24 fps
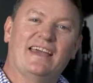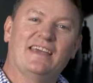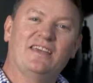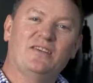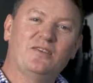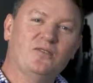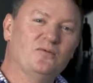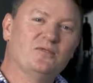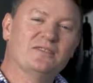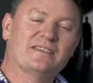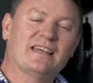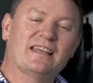
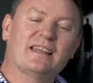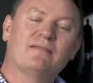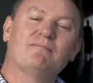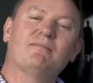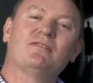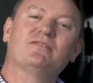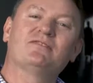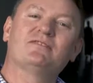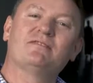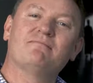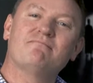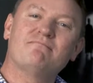you always get the
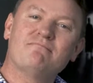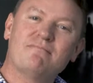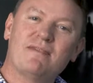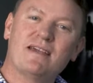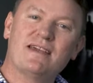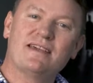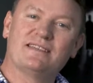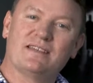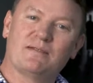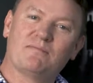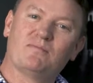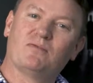most
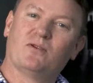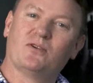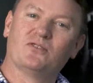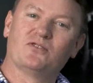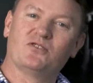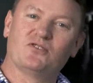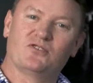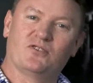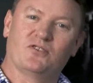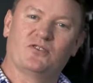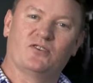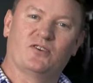amazing
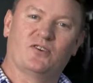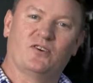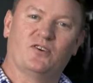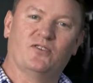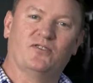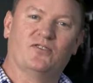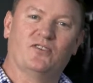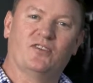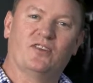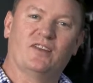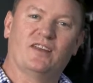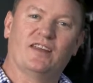produce on the
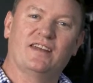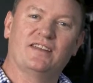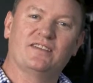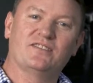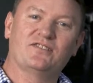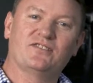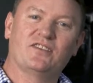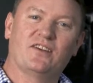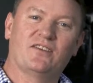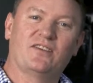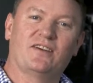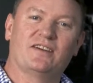continent, and it's
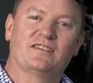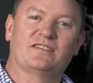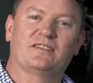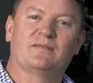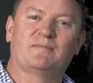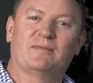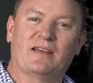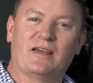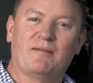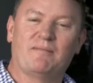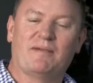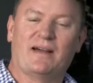so nice to
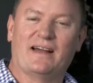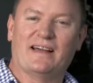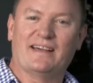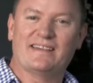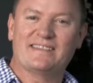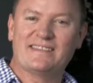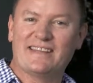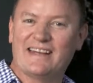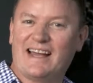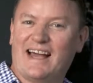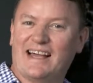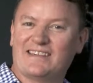bring it back
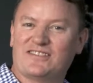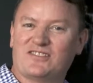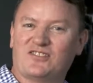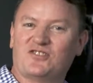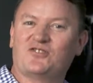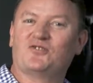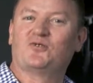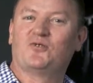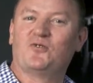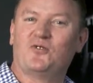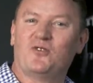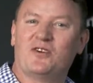because then it has a
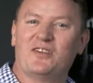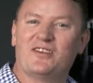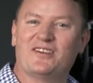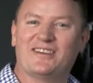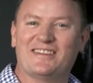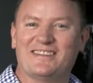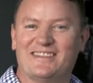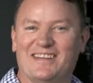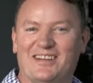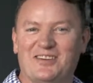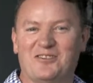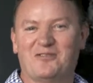story. You
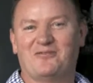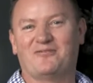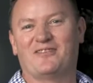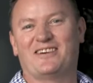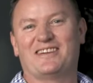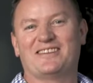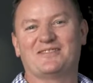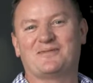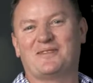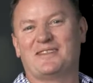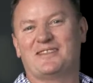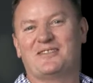can tell your
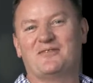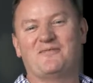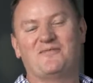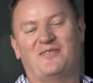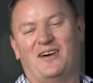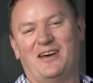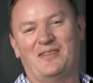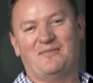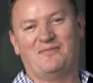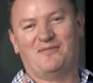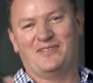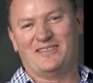friends when you
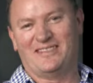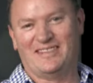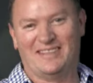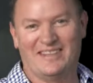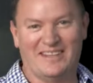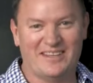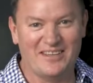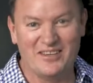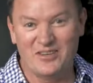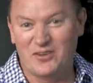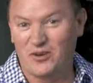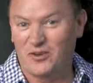invite them for
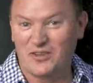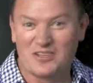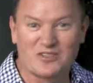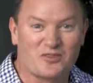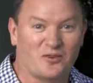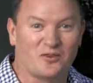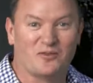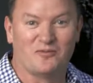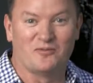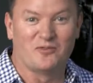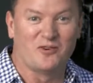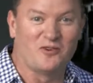dinner that you've got this
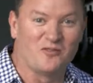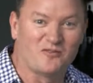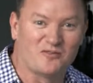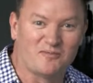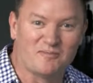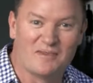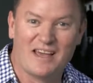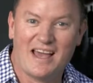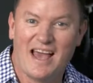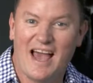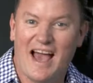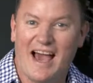olive oil
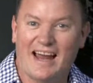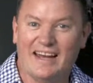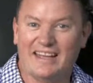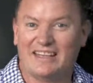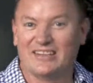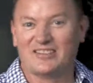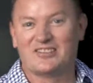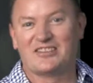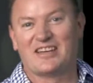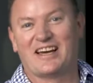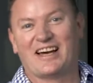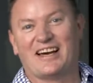from a
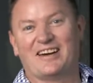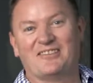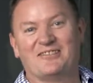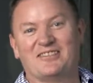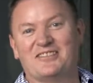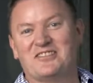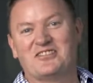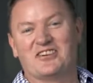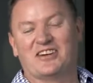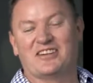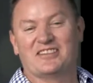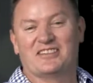little town
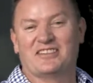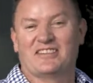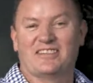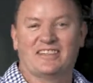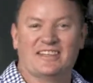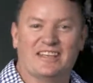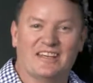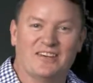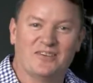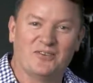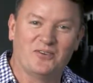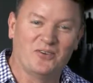in
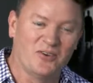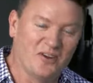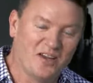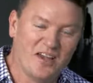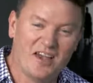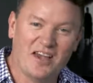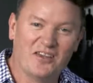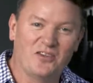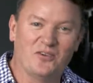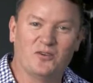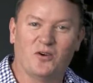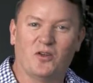Tuscany, or
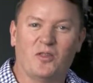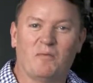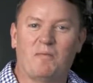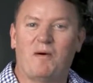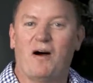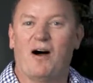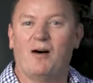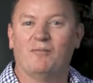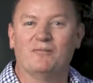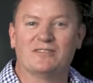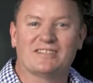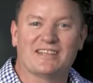you've got the
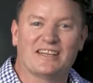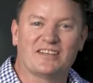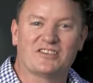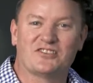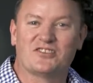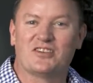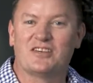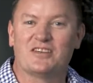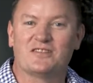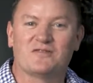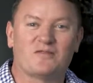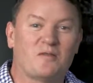Parmesan
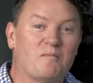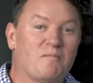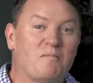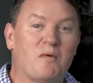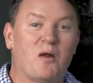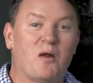cheese from